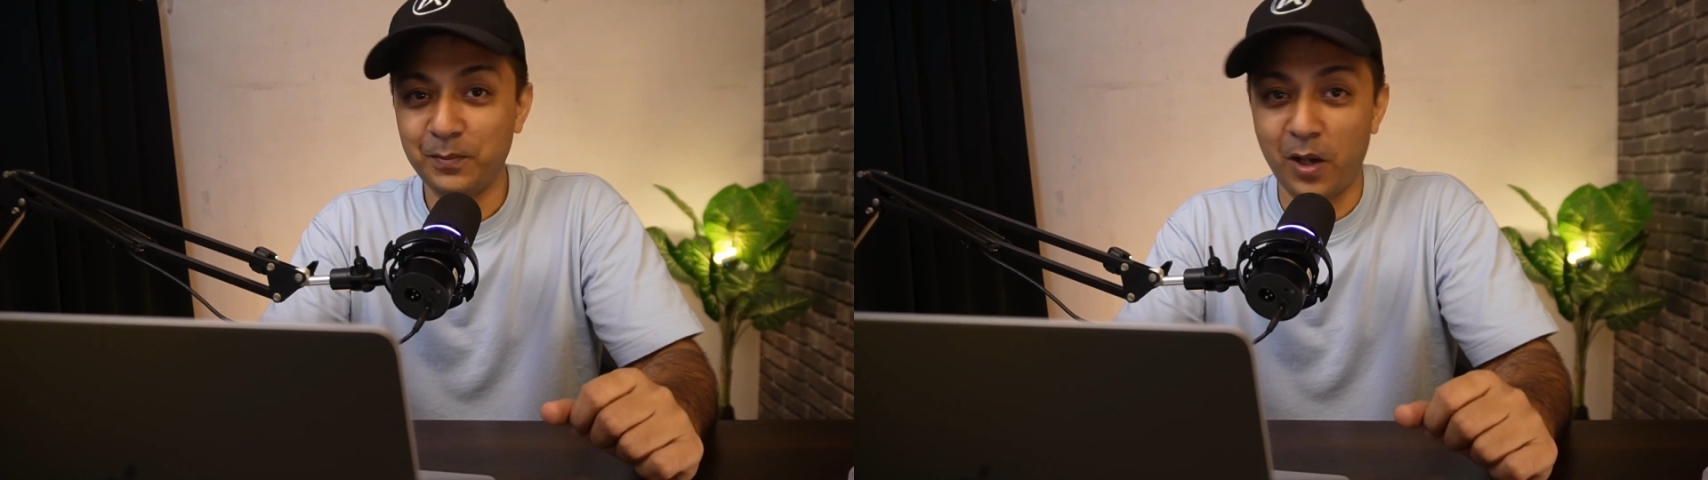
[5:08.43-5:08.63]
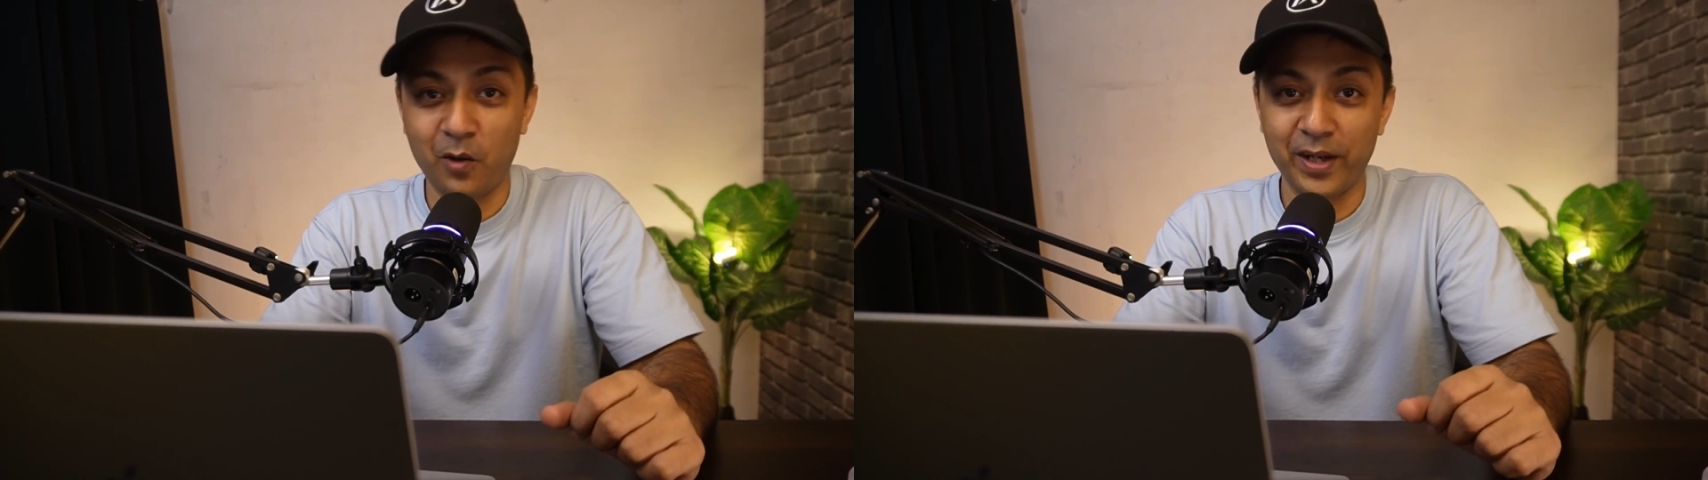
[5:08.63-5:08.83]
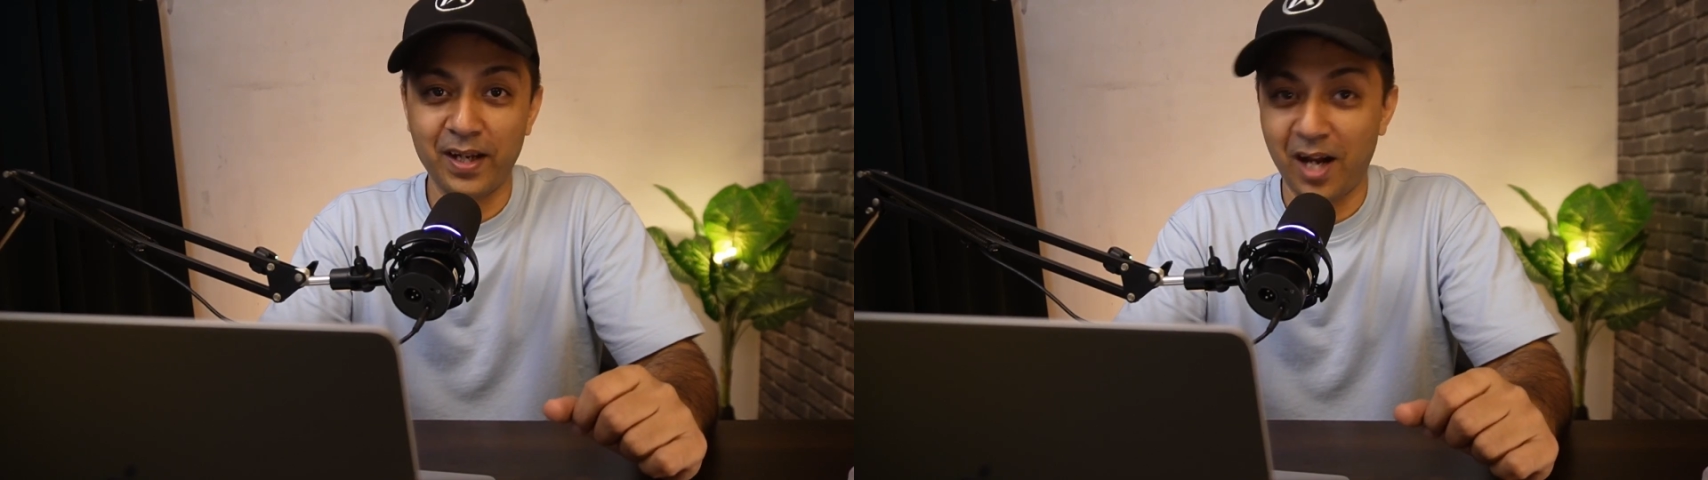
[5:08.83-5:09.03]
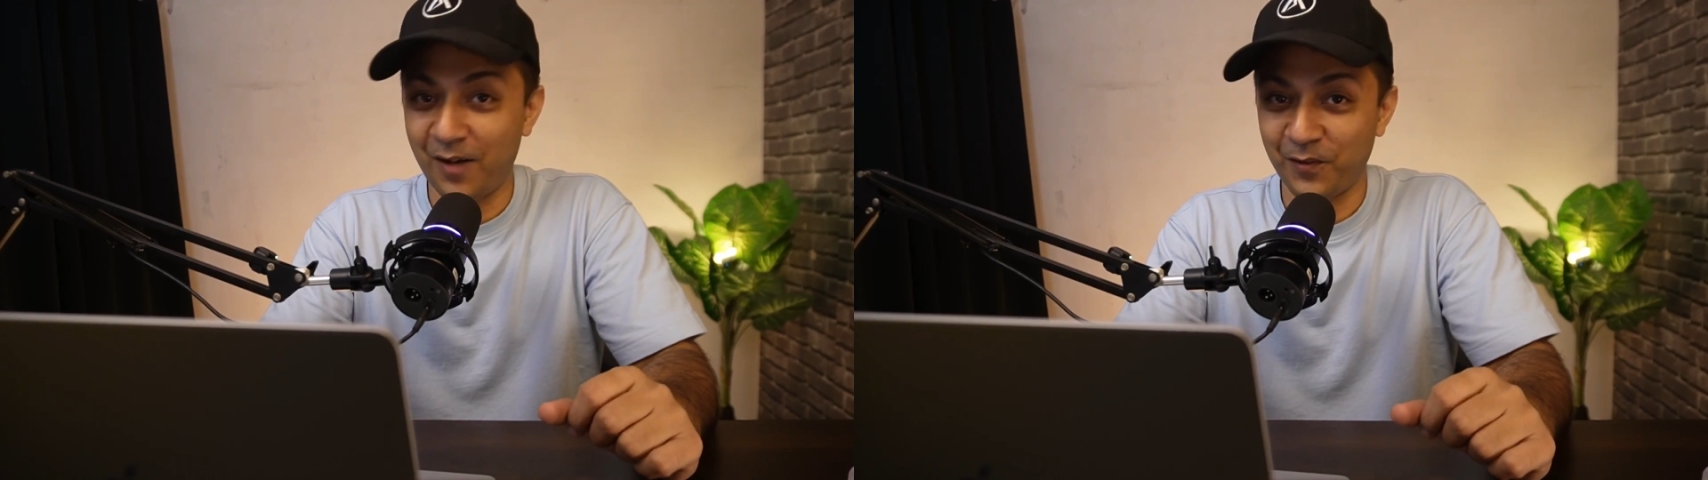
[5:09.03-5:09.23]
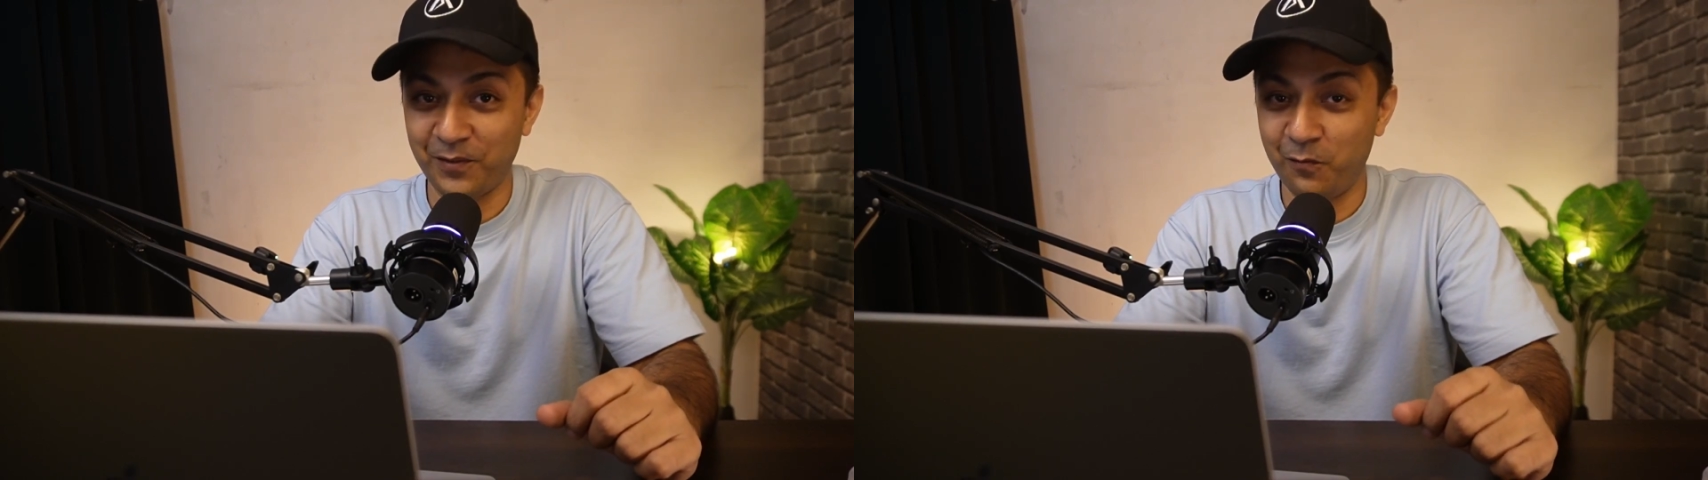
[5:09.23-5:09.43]
powering
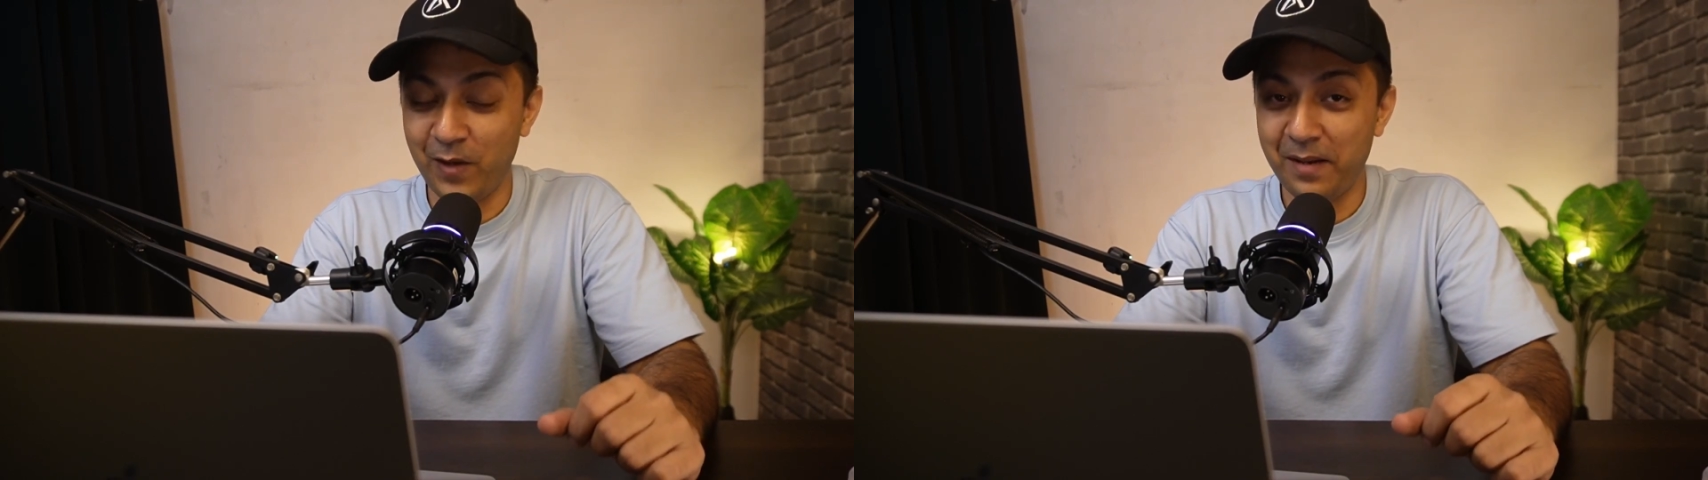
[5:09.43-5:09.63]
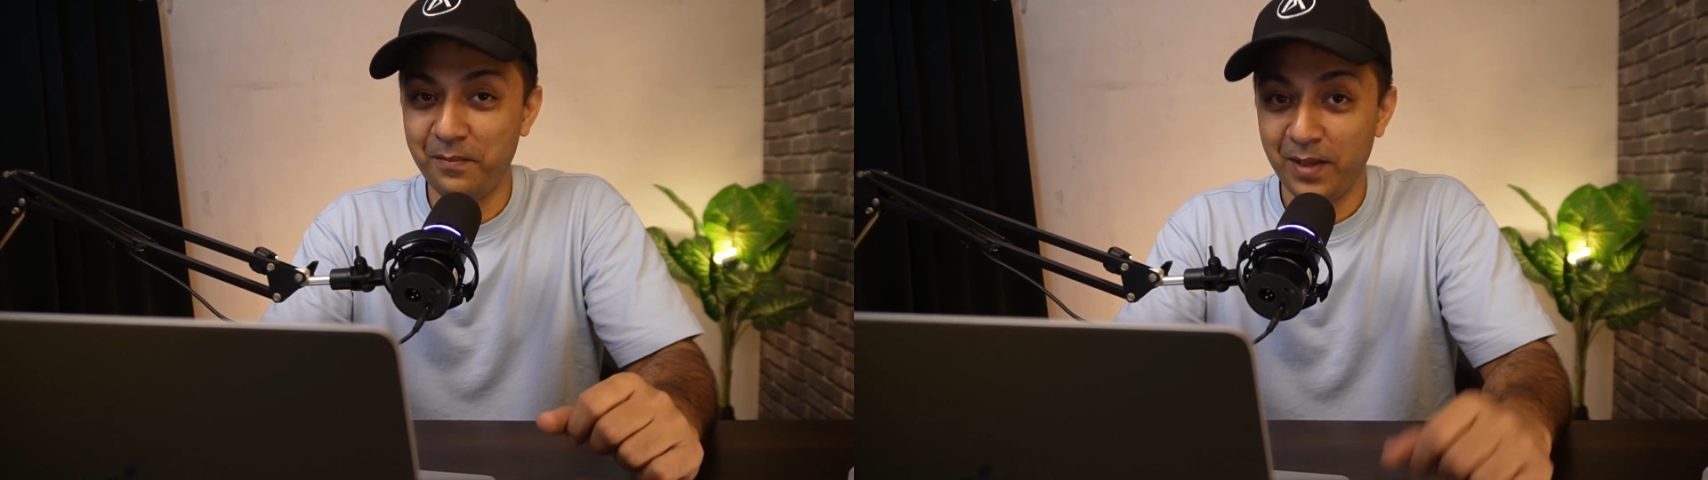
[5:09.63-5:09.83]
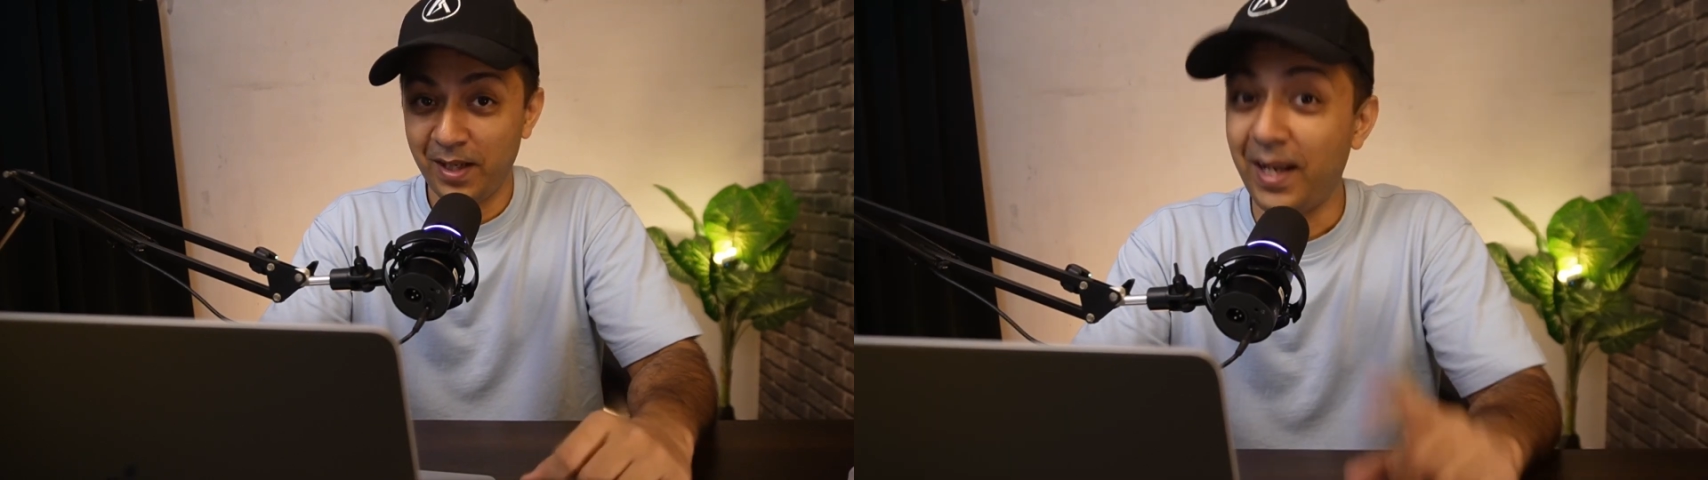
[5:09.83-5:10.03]
half of the web,